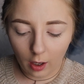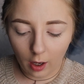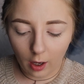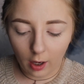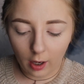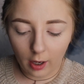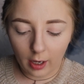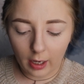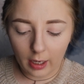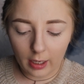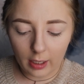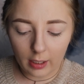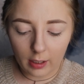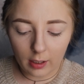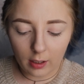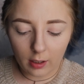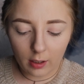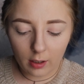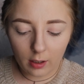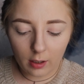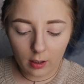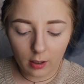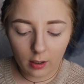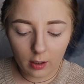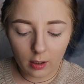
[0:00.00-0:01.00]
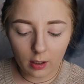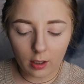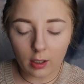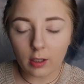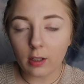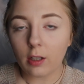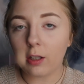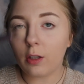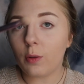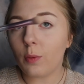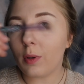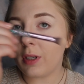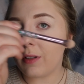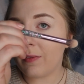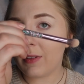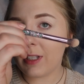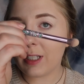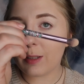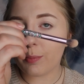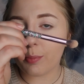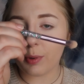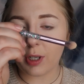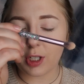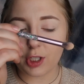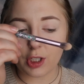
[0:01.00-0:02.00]
on another one of
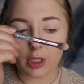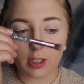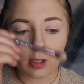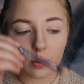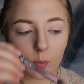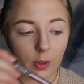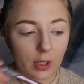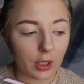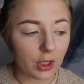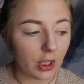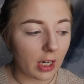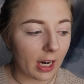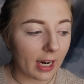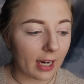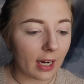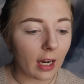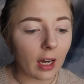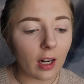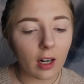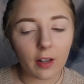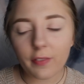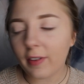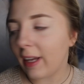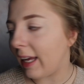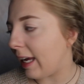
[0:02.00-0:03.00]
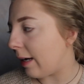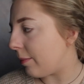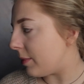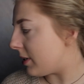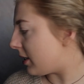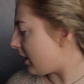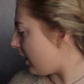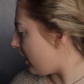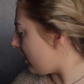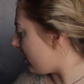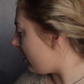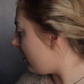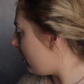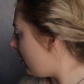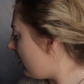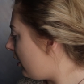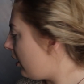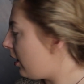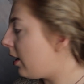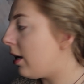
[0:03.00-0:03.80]
these brushes, which I got off of Amazon.